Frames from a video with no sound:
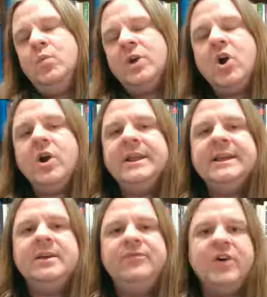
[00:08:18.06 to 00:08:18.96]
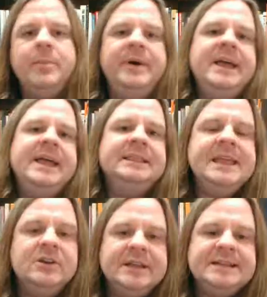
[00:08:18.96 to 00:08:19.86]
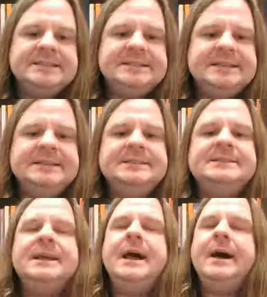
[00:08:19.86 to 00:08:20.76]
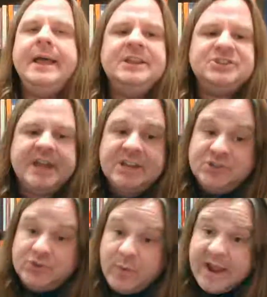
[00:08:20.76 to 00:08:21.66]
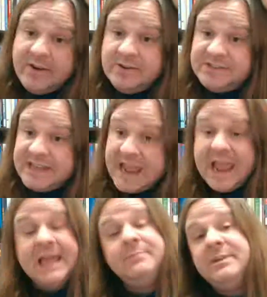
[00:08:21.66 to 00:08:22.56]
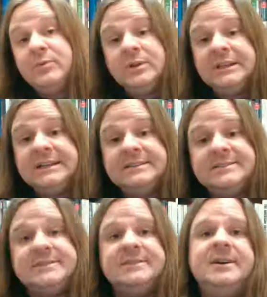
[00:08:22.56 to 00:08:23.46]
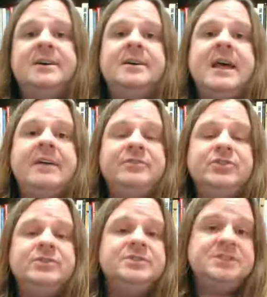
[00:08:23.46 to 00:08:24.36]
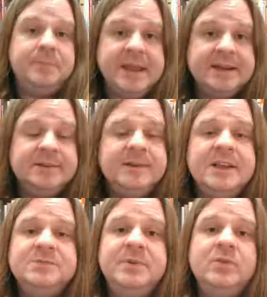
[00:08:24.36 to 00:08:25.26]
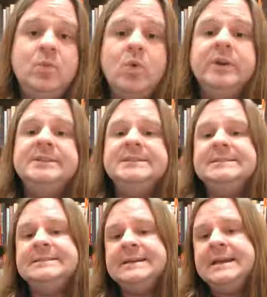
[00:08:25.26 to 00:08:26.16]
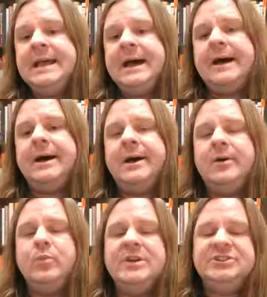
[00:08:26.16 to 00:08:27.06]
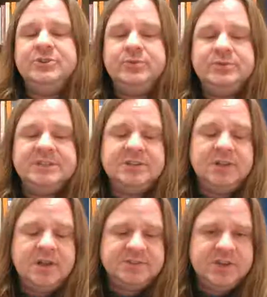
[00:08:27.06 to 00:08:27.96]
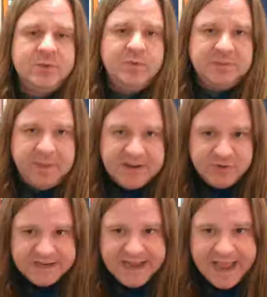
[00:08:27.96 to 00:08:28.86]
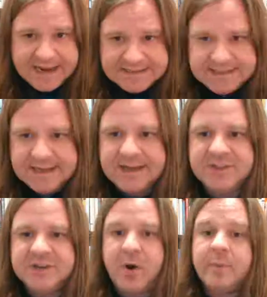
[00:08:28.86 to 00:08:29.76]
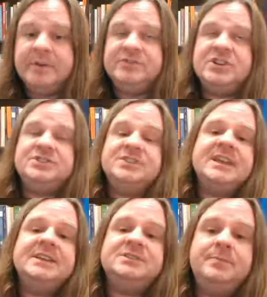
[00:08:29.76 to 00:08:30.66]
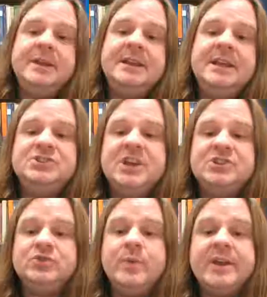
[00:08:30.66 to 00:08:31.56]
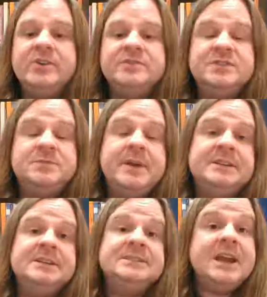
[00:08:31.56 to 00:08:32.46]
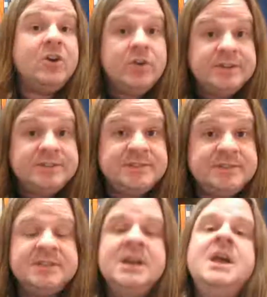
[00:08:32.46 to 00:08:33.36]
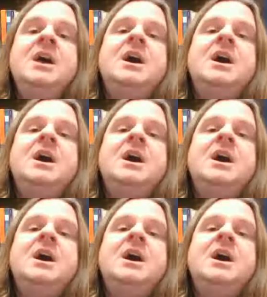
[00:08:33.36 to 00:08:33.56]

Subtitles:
regarding FERPA and legal entities, educational records can be released after a subpoena has been warranted. We do deal also with the Patriot Act. The Department of Justice can subpoena educational records of suspected terrorists.